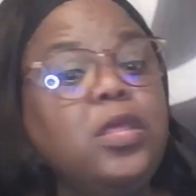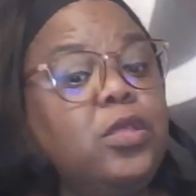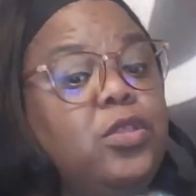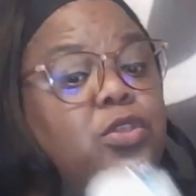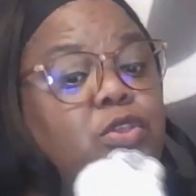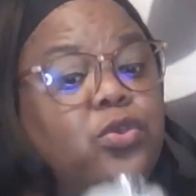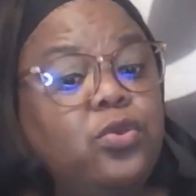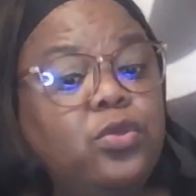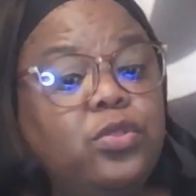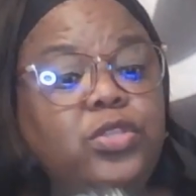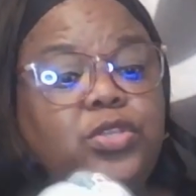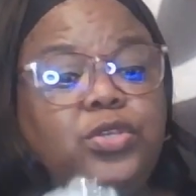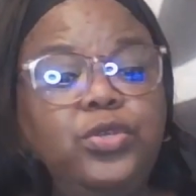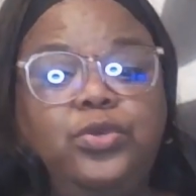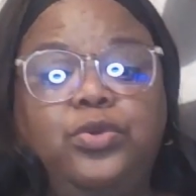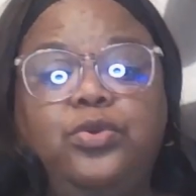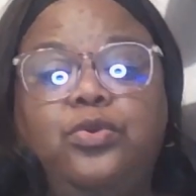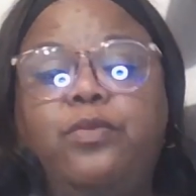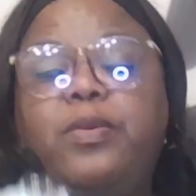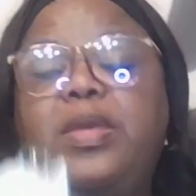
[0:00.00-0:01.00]

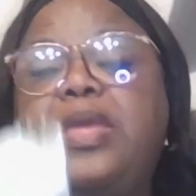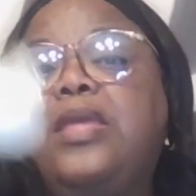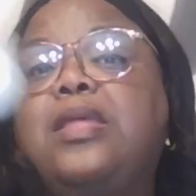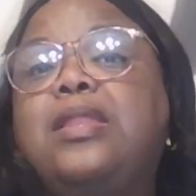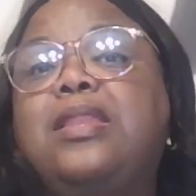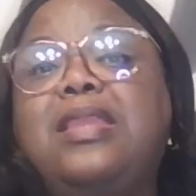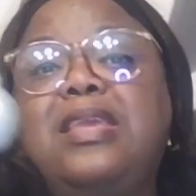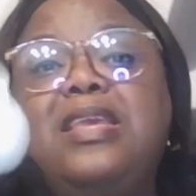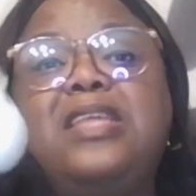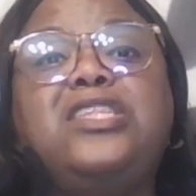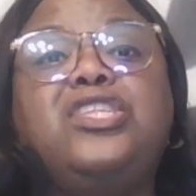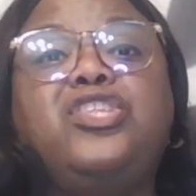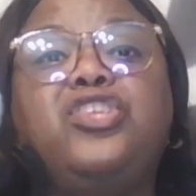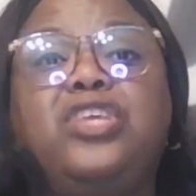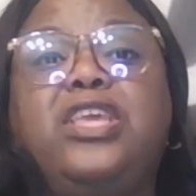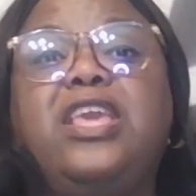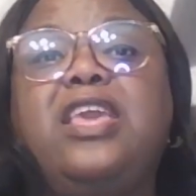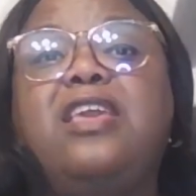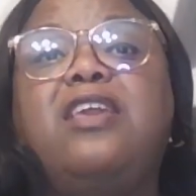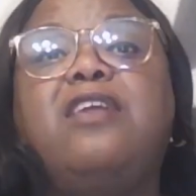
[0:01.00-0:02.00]
YouTube needs to
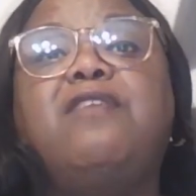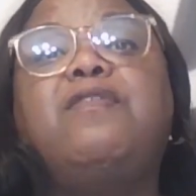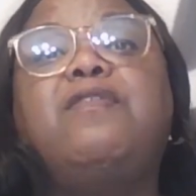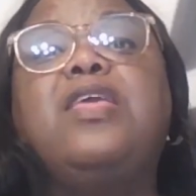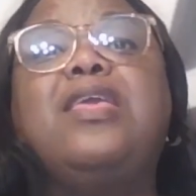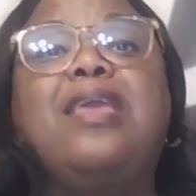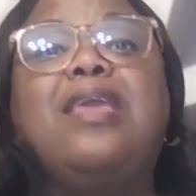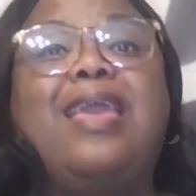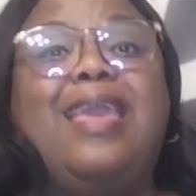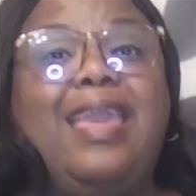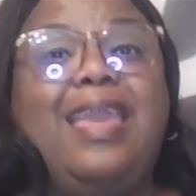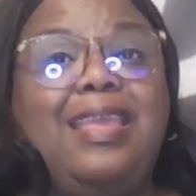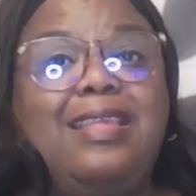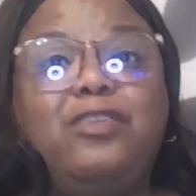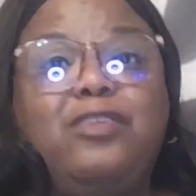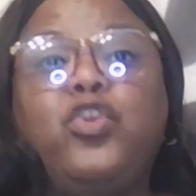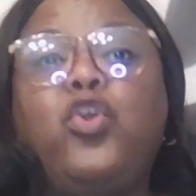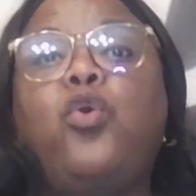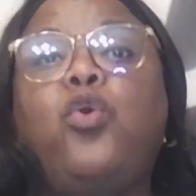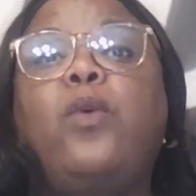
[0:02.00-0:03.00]
give a
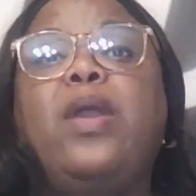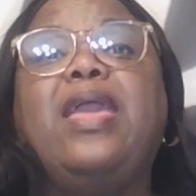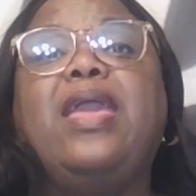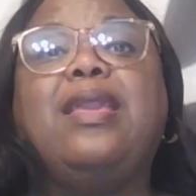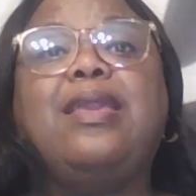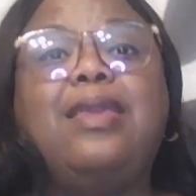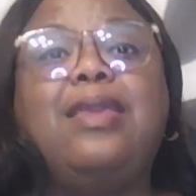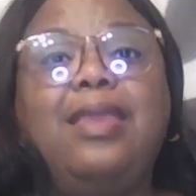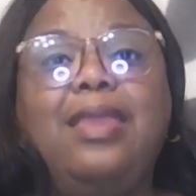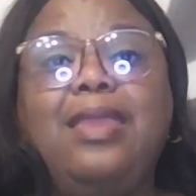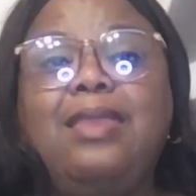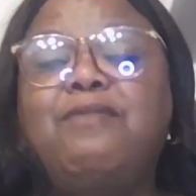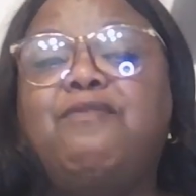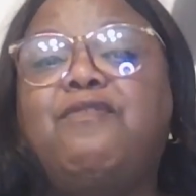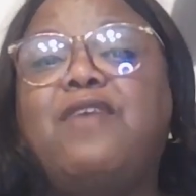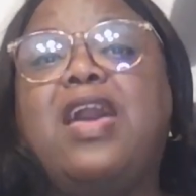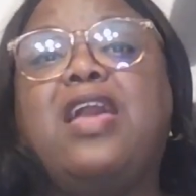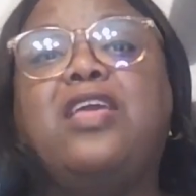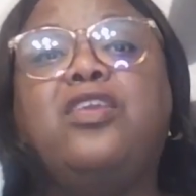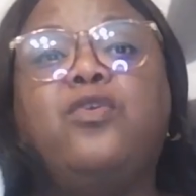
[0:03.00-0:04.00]
quick
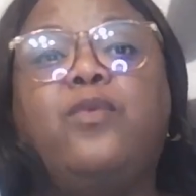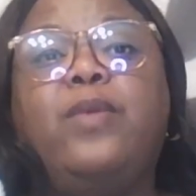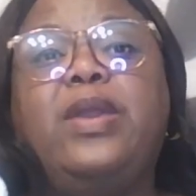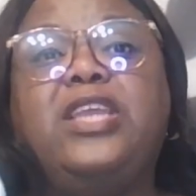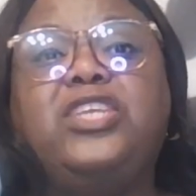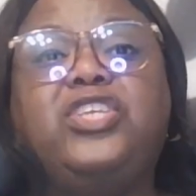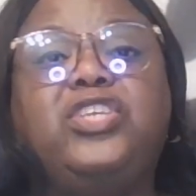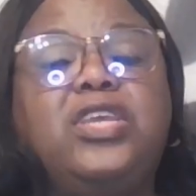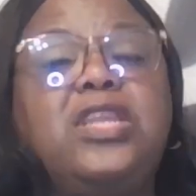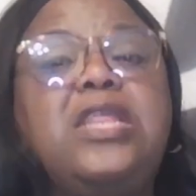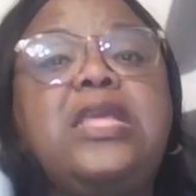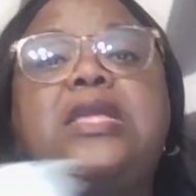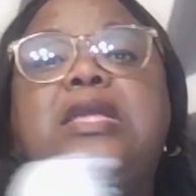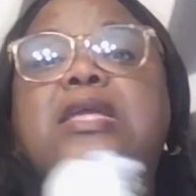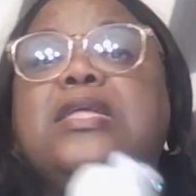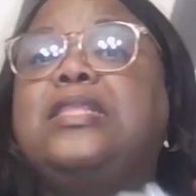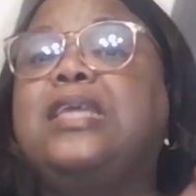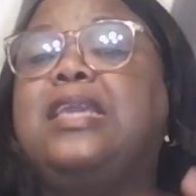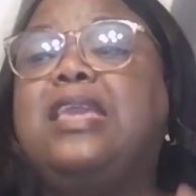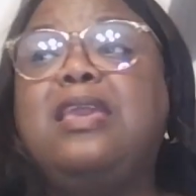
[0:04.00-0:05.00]
evaluation
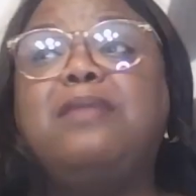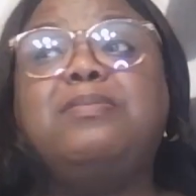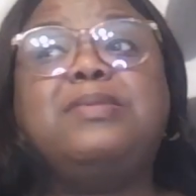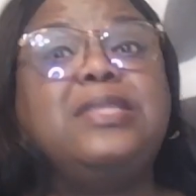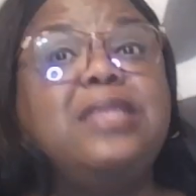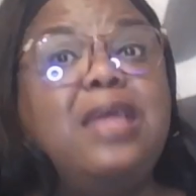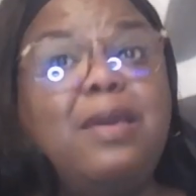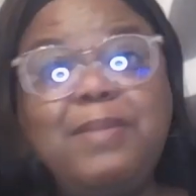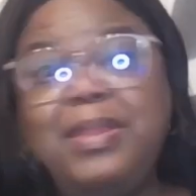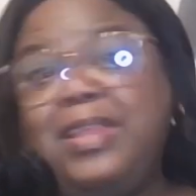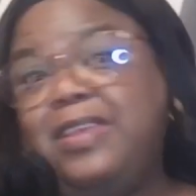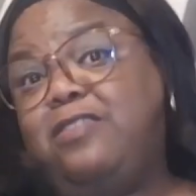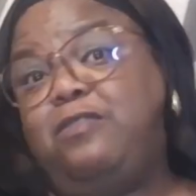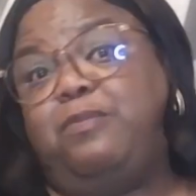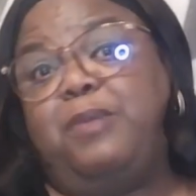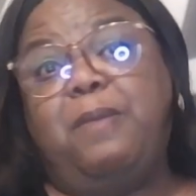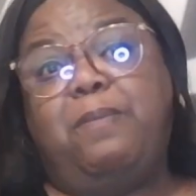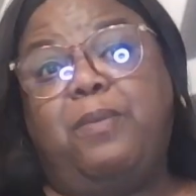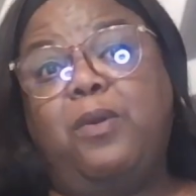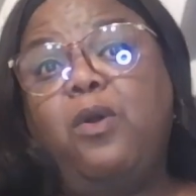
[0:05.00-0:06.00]
to keep some of these
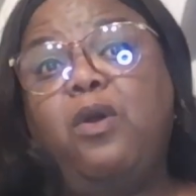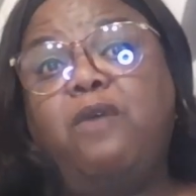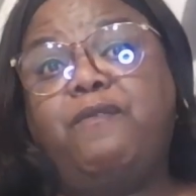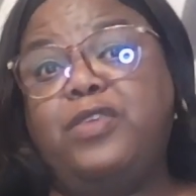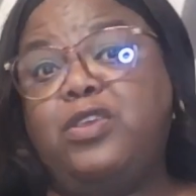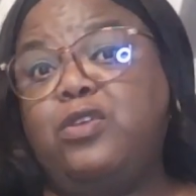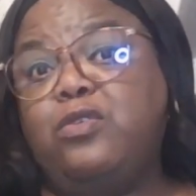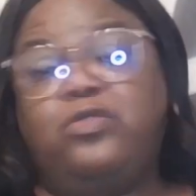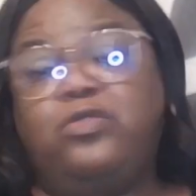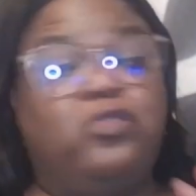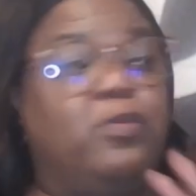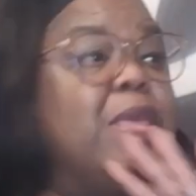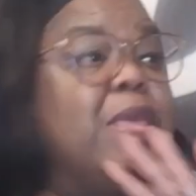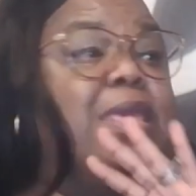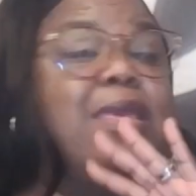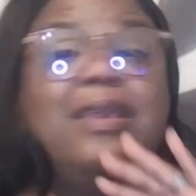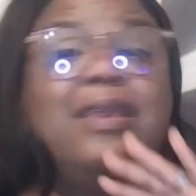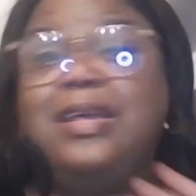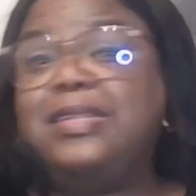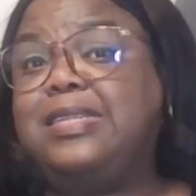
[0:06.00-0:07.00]
people off of YouTube
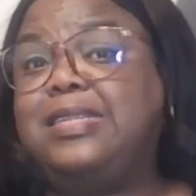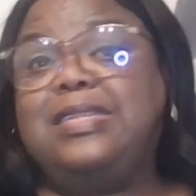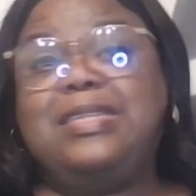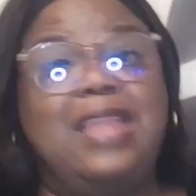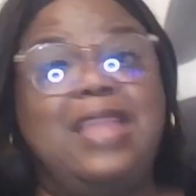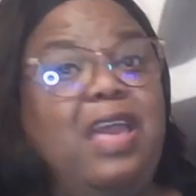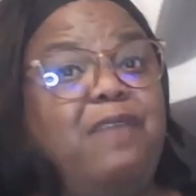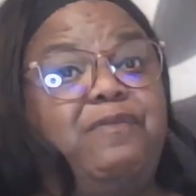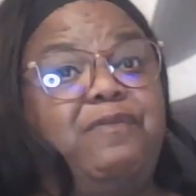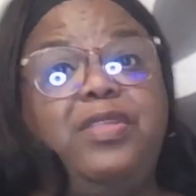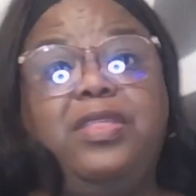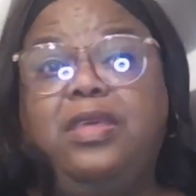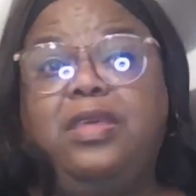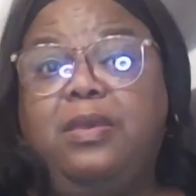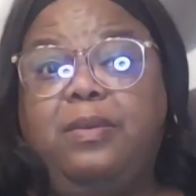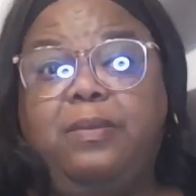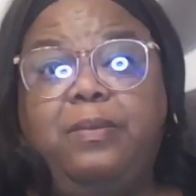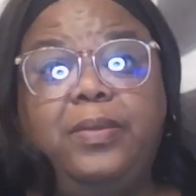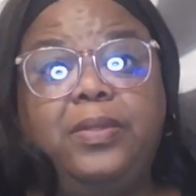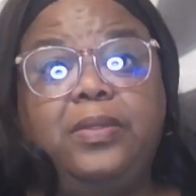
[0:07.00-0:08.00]
because it's not for
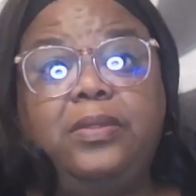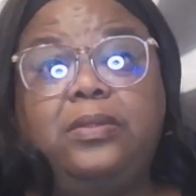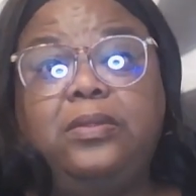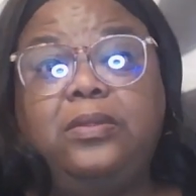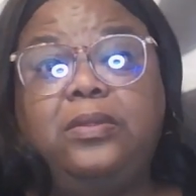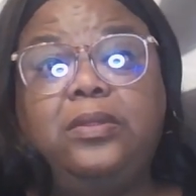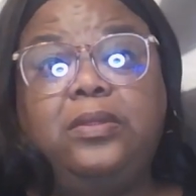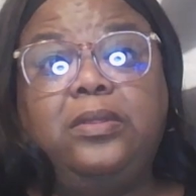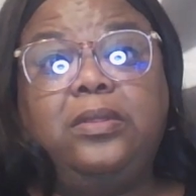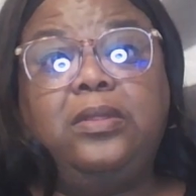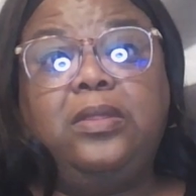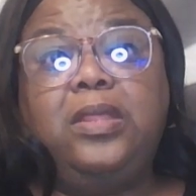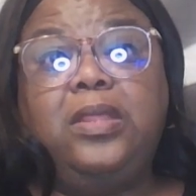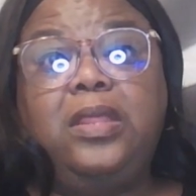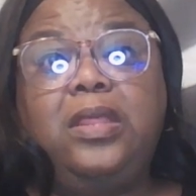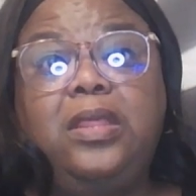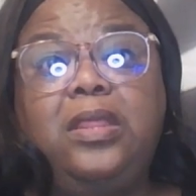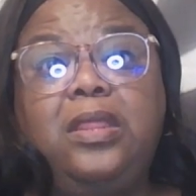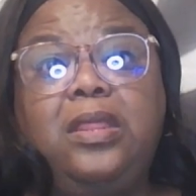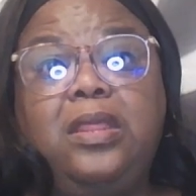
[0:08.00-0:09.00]
them.
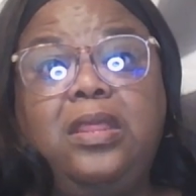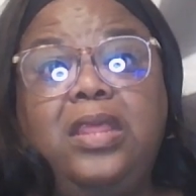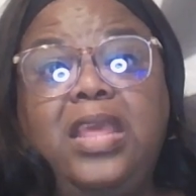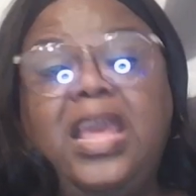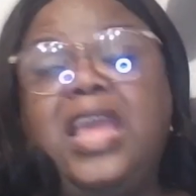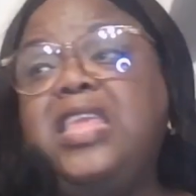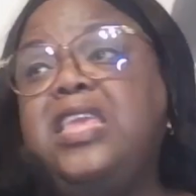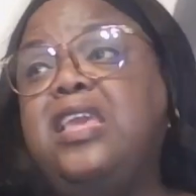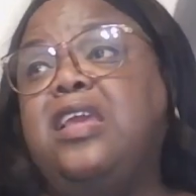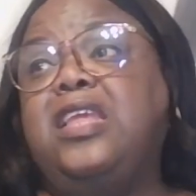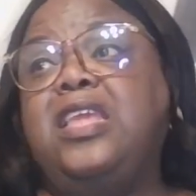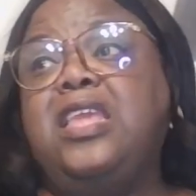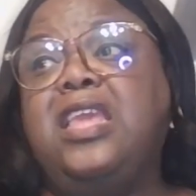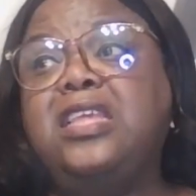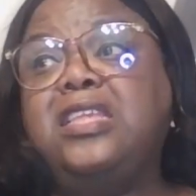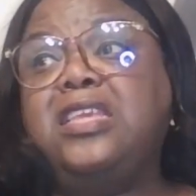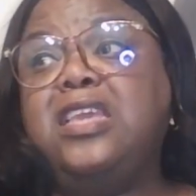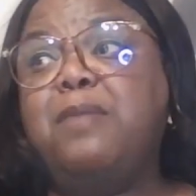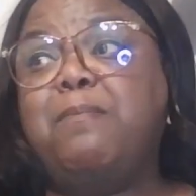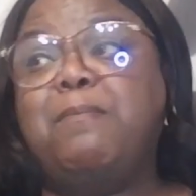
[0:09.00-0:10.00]
And
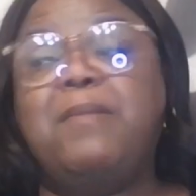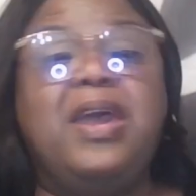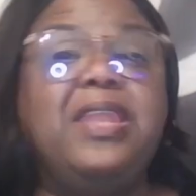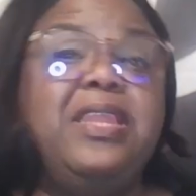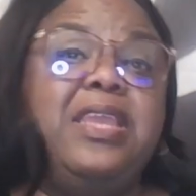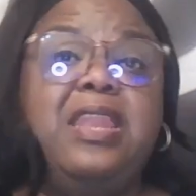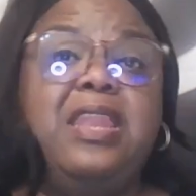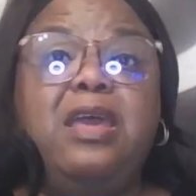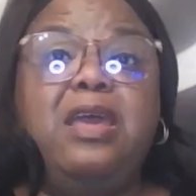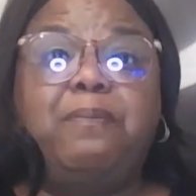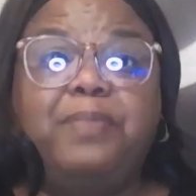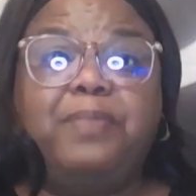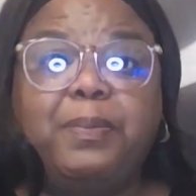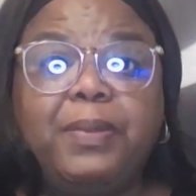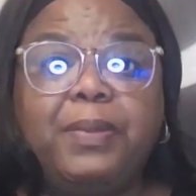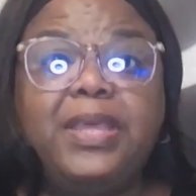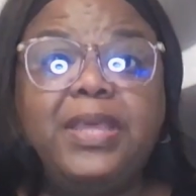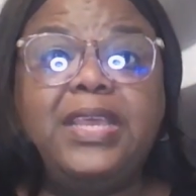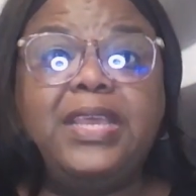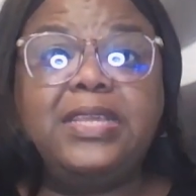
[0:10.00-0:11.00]
you're muddying up the
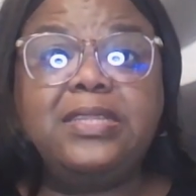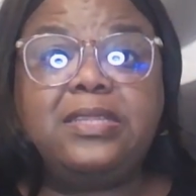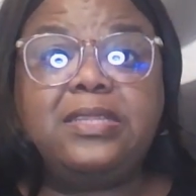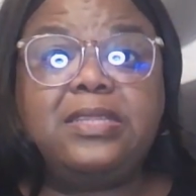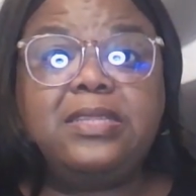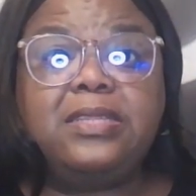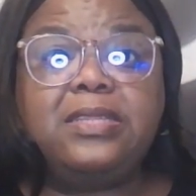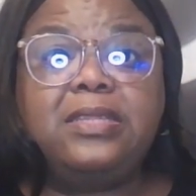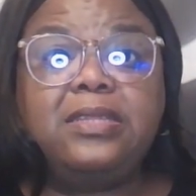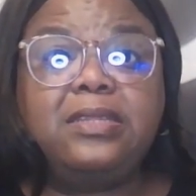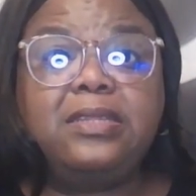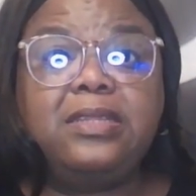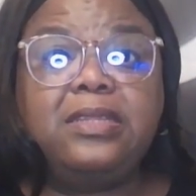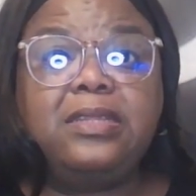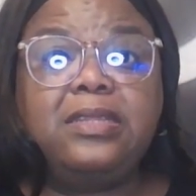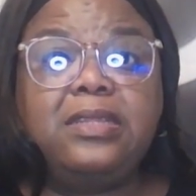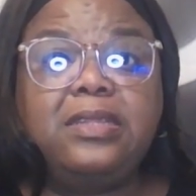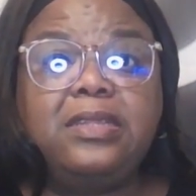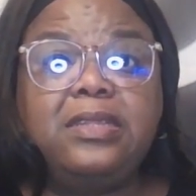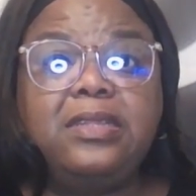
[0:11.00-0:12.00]
place.
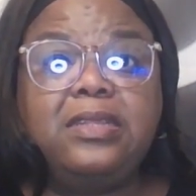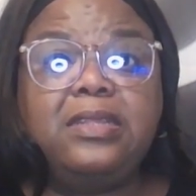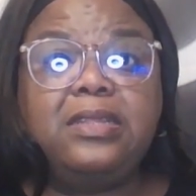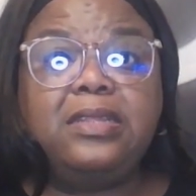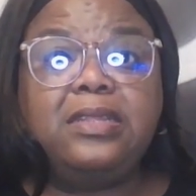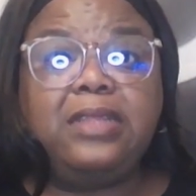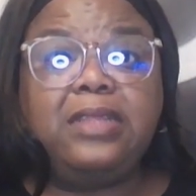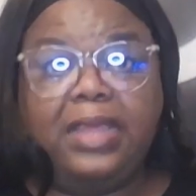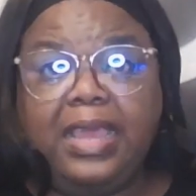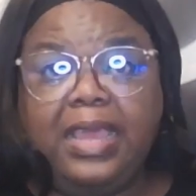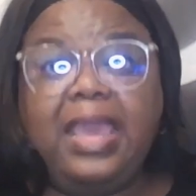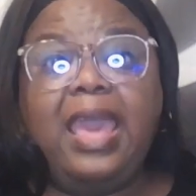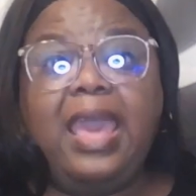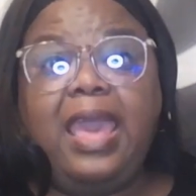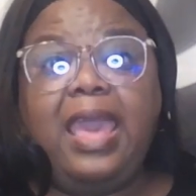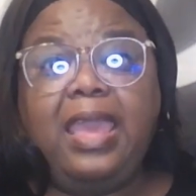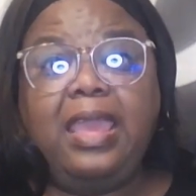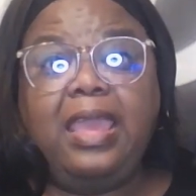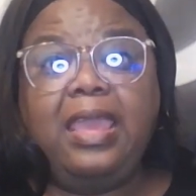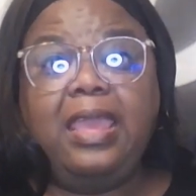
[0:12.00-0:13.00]

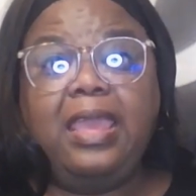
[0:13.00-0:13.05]
Okay?